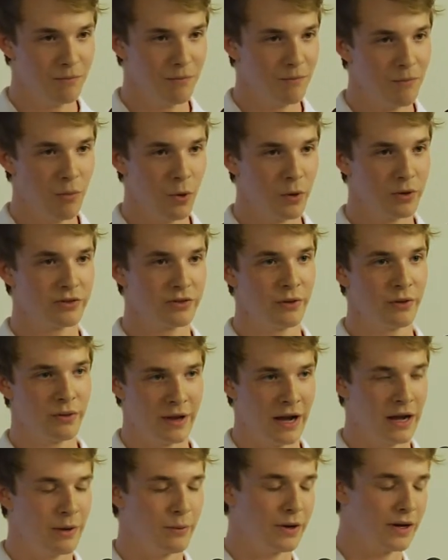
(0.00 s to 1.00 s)
more
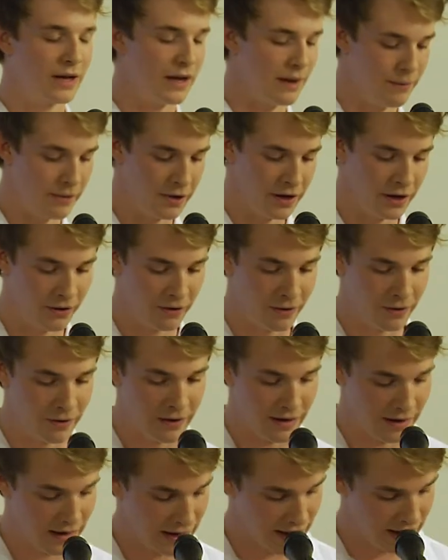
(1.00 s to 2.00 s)
than anyone coming here
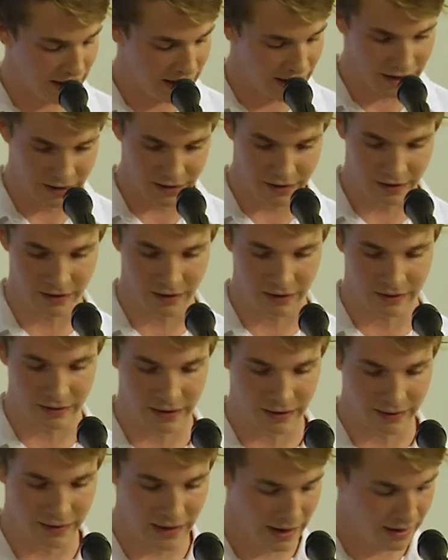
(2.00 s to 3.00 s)
or anything
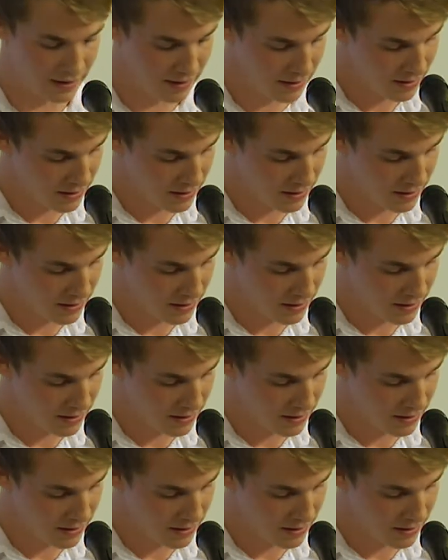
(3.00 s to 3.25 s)
like that.